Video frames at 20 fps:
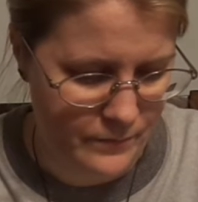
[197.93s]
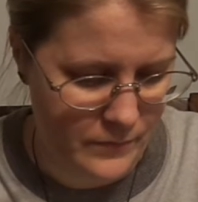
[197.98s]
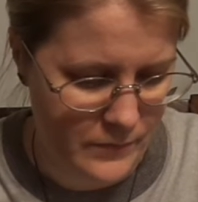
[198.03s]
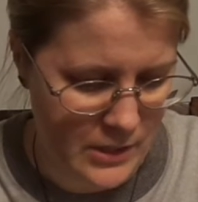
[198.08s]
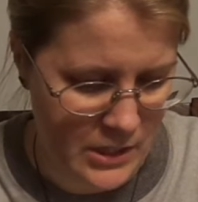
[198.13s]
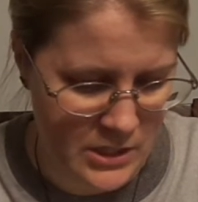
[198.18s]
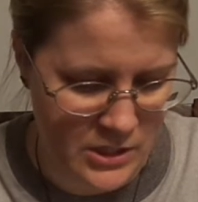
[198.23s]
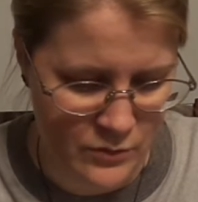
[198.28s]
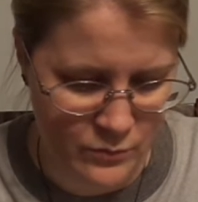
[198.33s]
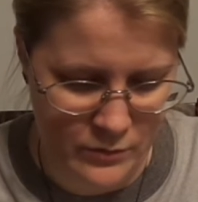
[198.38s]

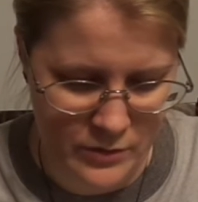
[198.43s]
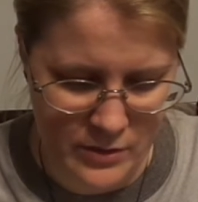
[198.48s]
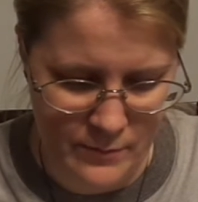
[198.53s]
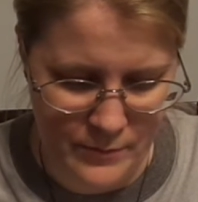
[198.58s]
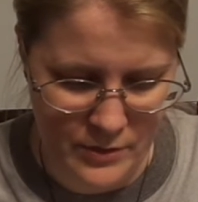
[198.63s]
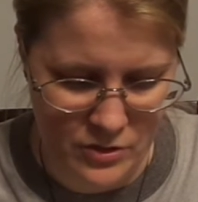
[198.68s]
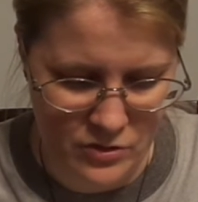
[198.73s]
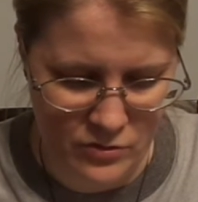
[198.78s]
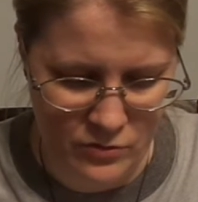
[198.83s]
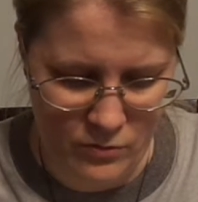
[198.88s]
I just want to
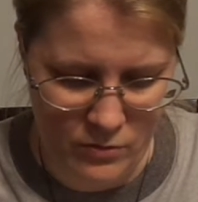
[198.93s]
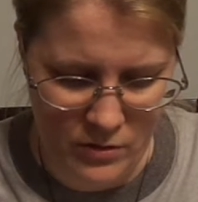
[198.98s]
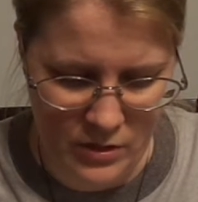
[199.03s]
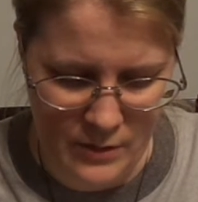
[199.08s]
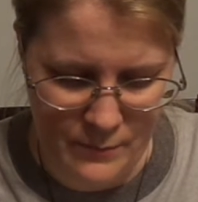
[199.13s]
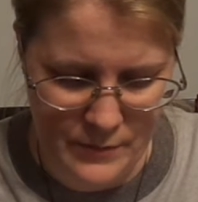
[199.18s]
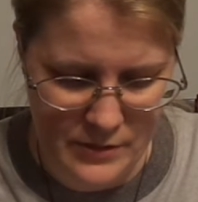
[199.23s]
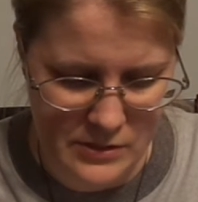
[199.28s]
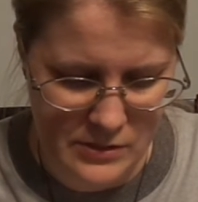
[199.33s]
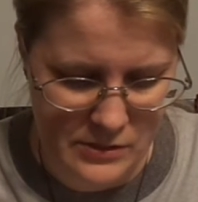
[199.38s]
be sure.
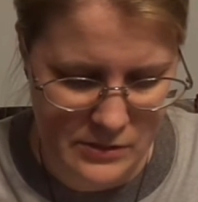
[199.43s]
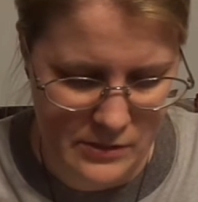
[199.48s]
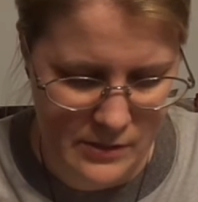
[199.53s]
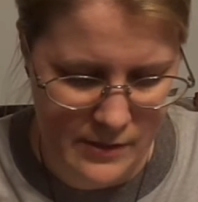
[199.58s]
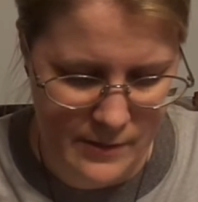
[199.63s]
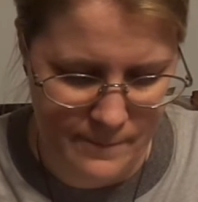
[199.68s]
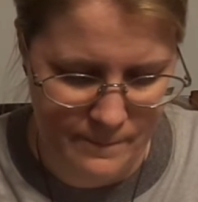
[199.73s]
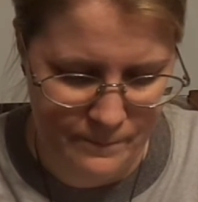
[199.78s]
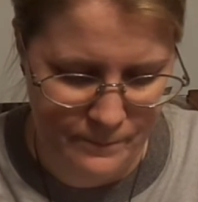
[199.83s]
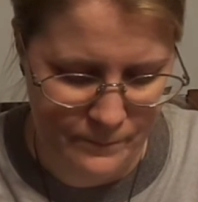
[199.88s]
Let me see.